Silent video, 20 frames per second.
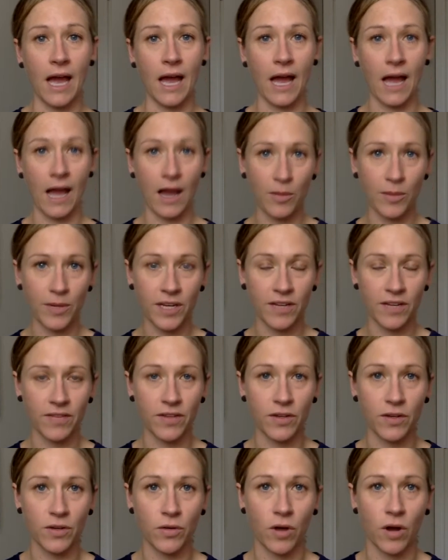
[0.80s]
How many of
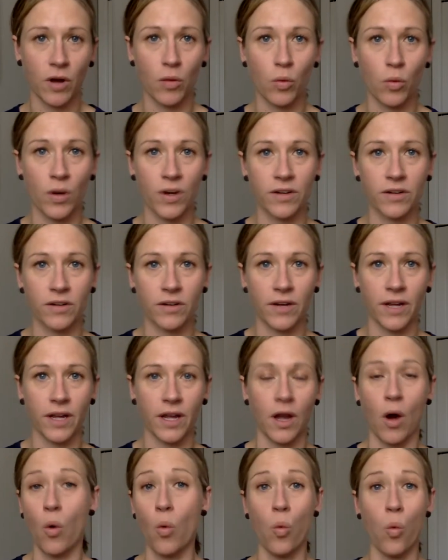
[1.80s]
you are
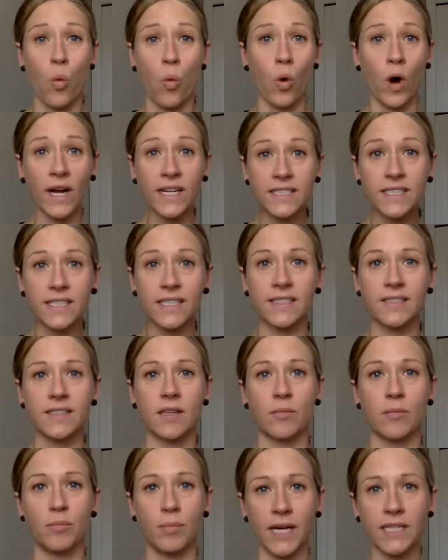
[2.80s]
wondering what is
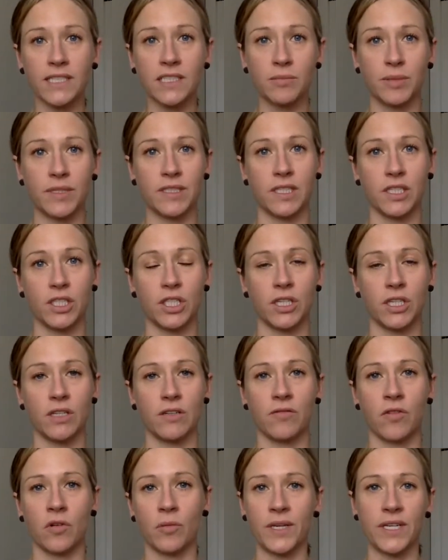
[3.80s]
the best position
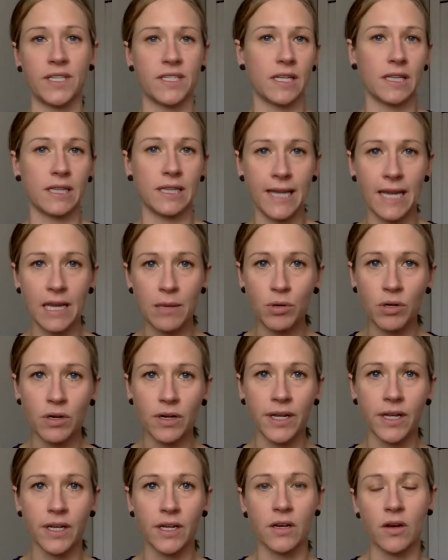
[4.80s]
for me to labor
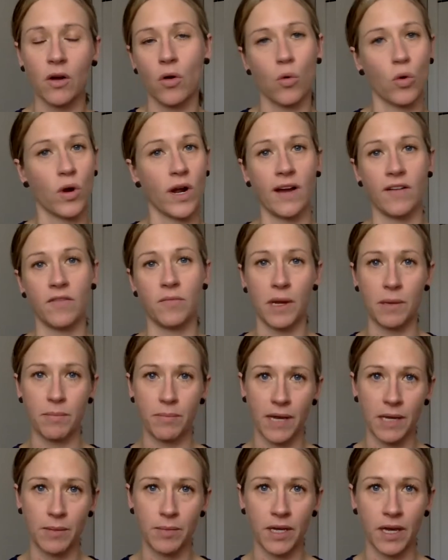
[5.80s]
in or have my
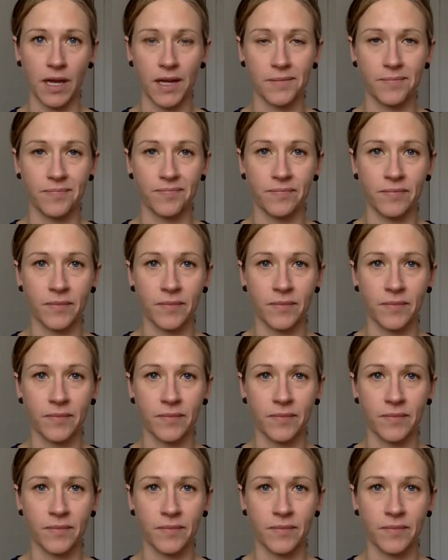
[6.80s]
baby in?